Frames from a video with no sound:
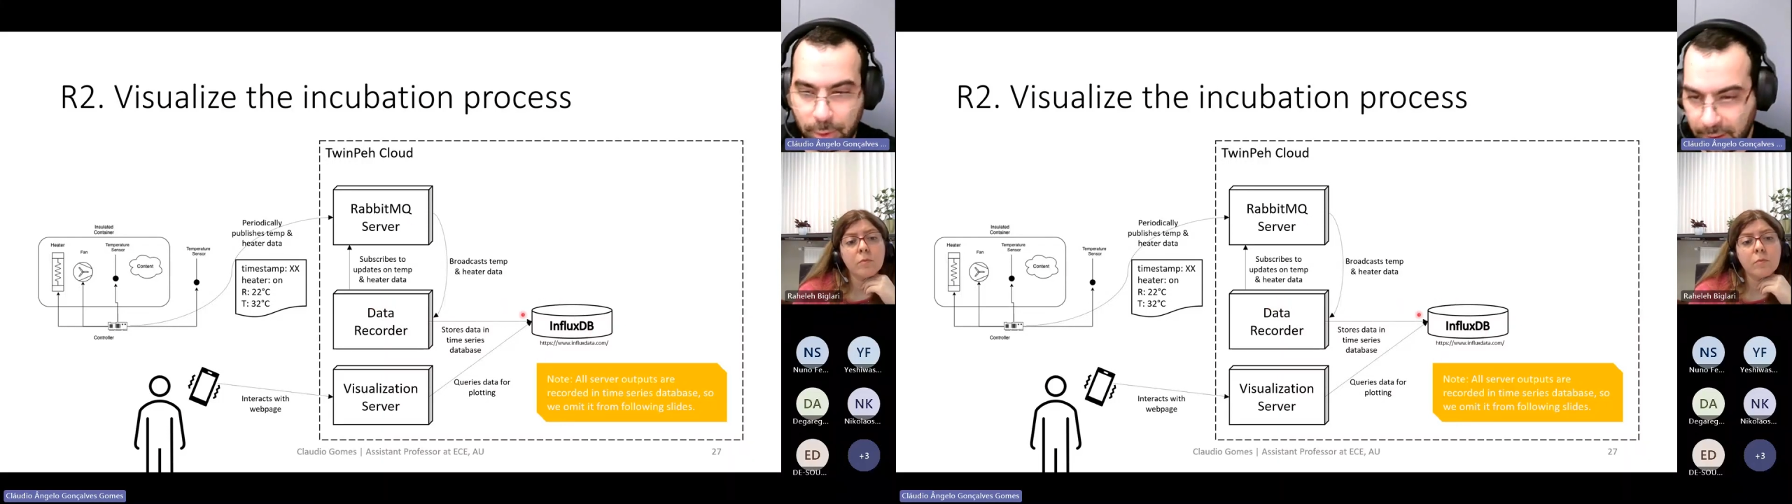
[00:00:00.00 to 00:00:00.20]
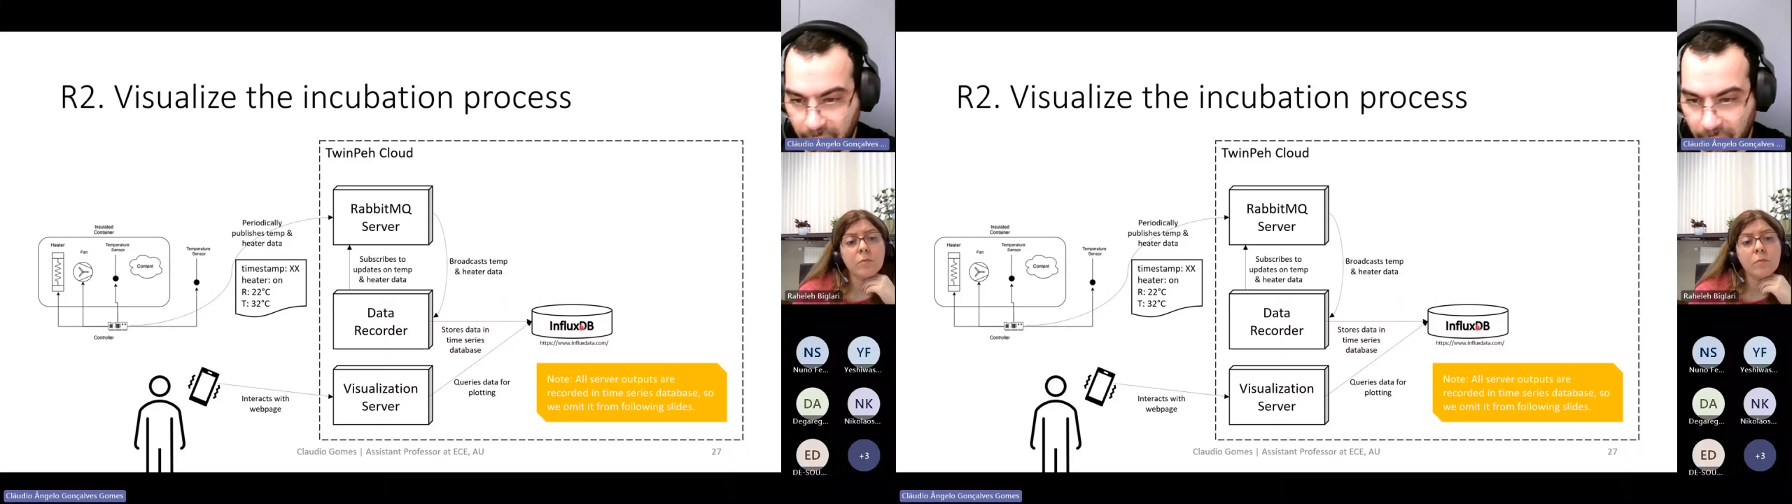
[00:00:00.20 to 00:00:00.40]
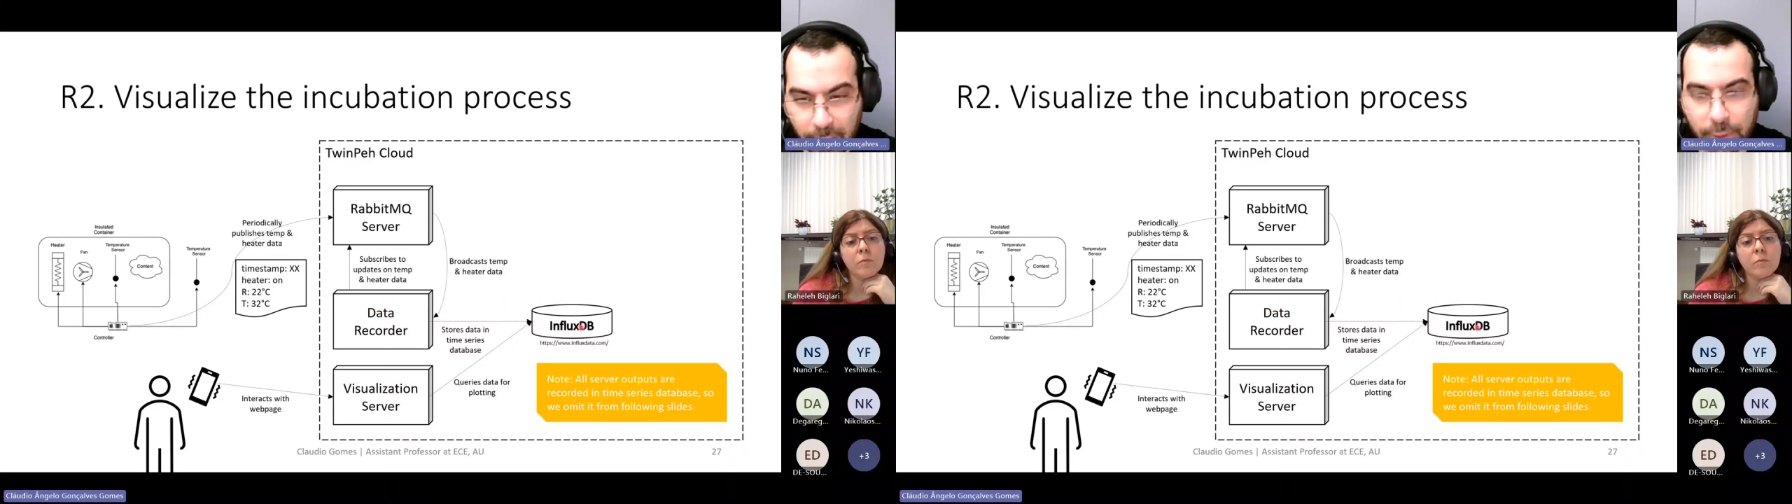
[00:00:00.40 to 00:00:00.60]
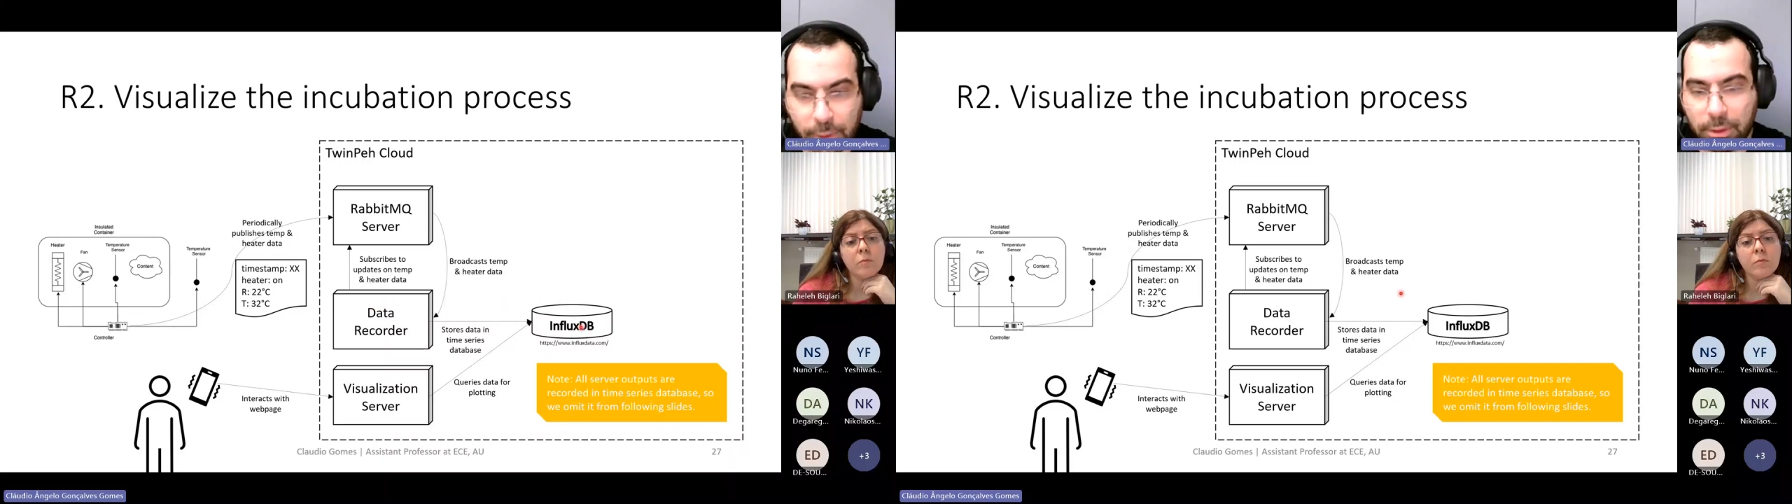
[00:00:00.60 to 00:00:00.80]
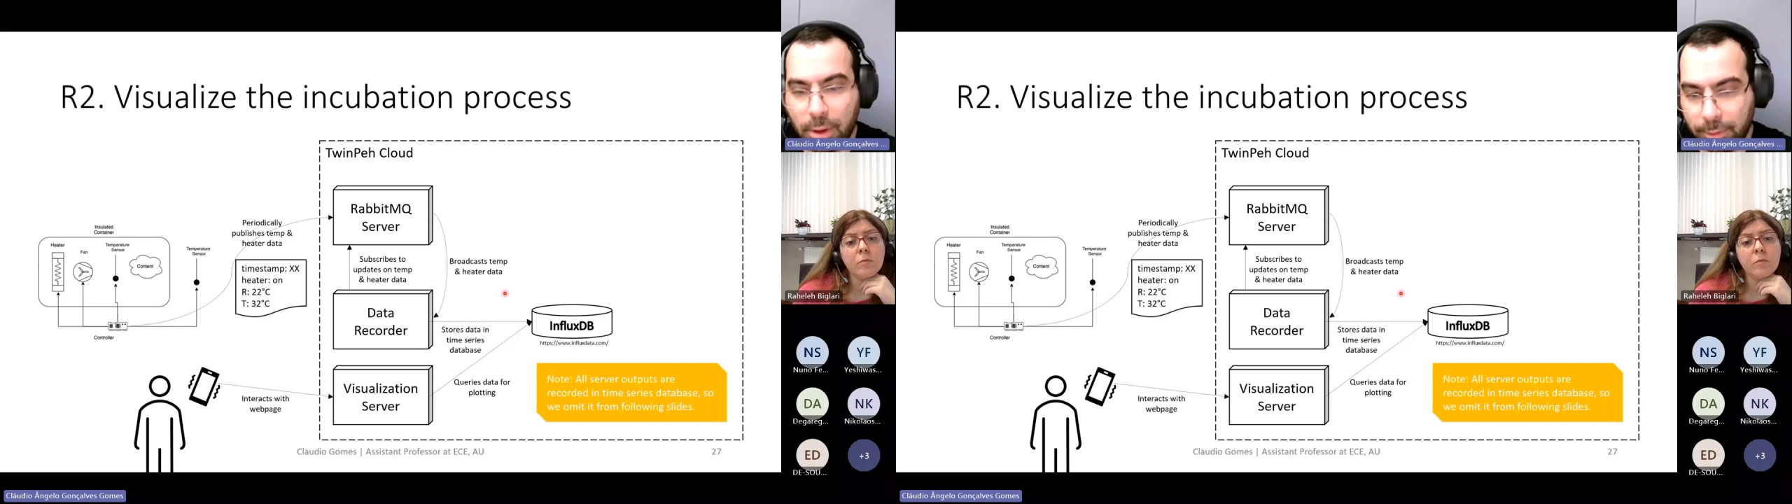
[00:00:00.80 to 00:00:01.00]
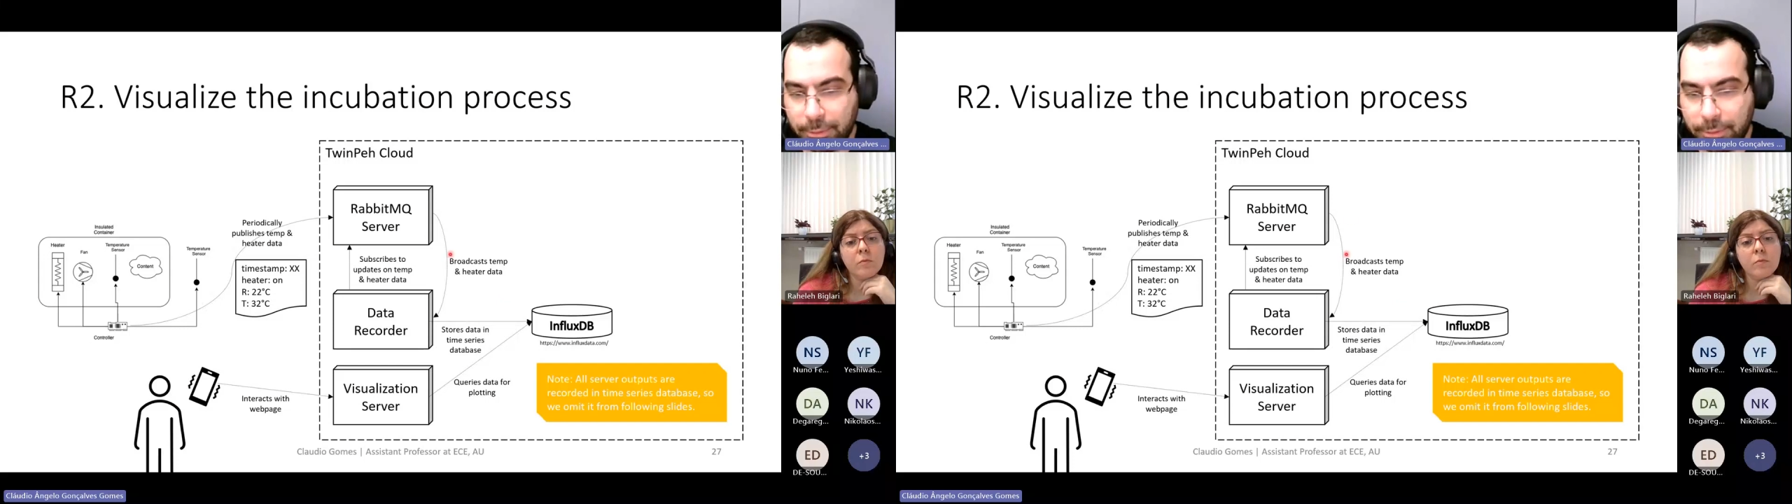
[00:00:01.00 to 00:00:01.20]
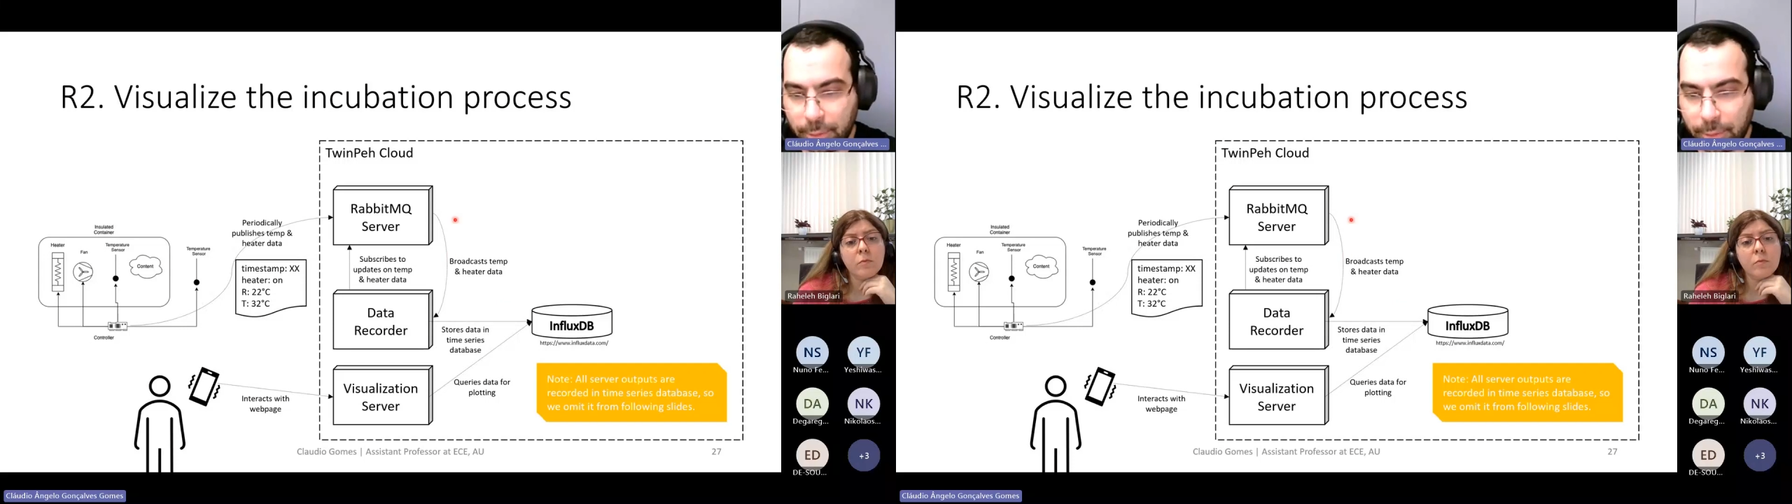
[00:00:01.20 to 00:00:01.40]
so you have a record of